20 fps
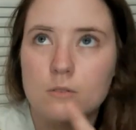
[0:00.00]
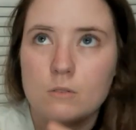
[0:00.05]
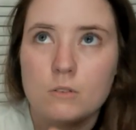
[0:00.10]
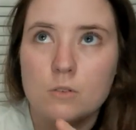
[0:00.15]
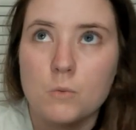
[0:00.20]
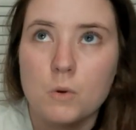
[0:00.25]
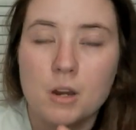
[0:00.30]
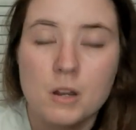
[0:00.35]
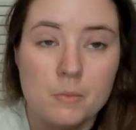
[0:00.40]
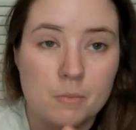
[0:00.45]

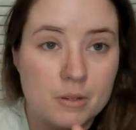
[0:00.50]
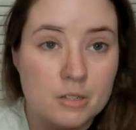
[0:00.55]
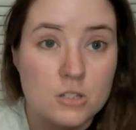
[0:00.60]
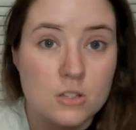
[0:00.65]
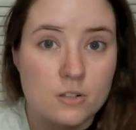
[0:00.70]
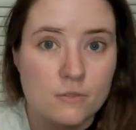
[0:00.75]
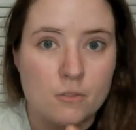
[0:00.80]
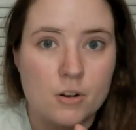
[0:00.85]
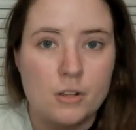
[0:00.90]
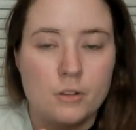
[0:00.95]
you work them
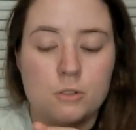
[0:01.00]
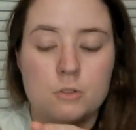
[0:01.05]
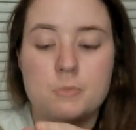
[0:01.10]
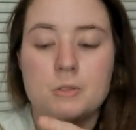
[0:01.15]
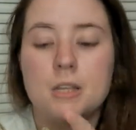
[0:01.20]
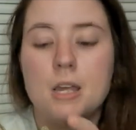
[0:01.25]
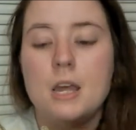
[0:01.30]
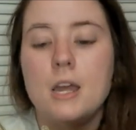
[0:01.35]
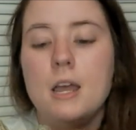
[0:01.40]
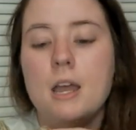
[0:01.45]
into the front
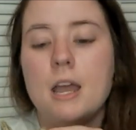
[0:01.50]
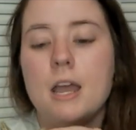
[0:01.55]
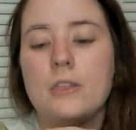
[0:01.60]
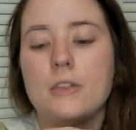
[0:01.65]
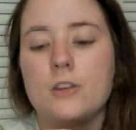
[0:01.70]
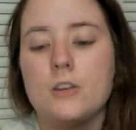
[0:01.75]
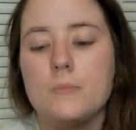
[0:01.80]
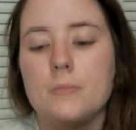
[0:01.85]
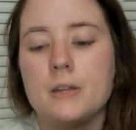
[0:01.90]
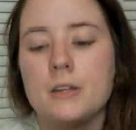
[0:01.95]
loops
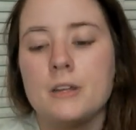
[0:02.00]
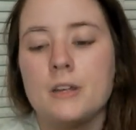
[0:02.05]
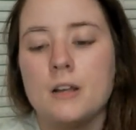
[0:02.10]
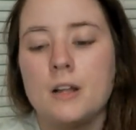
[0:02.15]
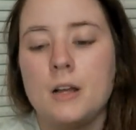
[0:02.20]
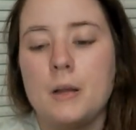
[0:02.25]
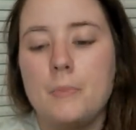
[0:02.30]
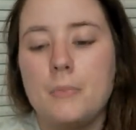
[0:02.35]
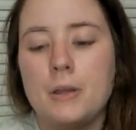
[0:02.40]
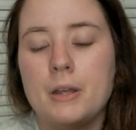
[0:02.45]
and then you bend it
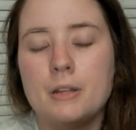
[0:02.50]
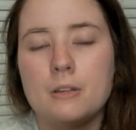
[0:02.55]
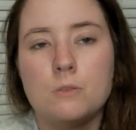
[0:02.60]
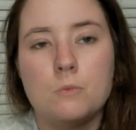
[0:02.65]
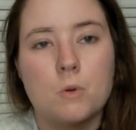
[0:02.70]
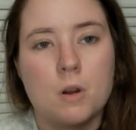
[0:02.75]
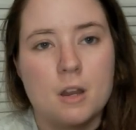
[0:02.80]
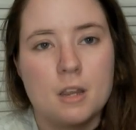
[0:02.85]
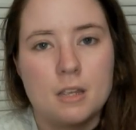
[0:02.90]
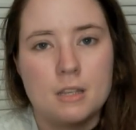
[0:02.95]
up and
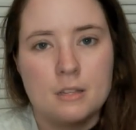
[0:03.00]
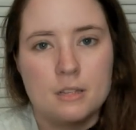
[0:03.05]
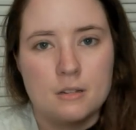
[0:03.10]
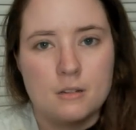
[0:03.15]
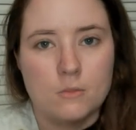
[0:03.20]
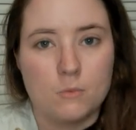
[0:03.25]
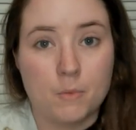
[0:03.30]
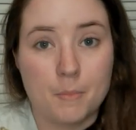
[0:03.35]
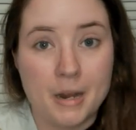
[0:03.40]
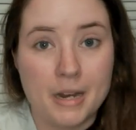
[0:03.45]
you work in
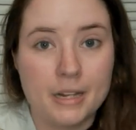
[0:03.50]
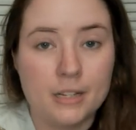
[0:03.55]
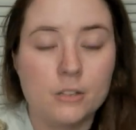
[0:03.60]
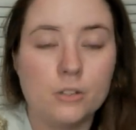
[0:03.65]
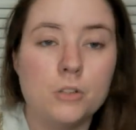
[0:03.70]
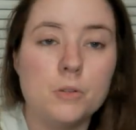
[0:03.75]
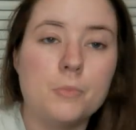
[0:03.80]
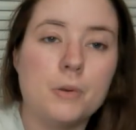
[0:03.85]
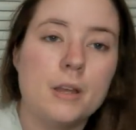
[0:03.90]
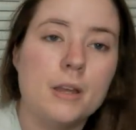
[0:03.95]
the remaining
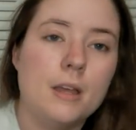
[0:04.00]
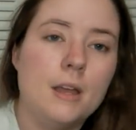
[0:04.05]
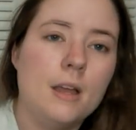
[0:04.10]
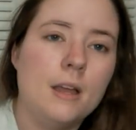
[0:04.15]
loop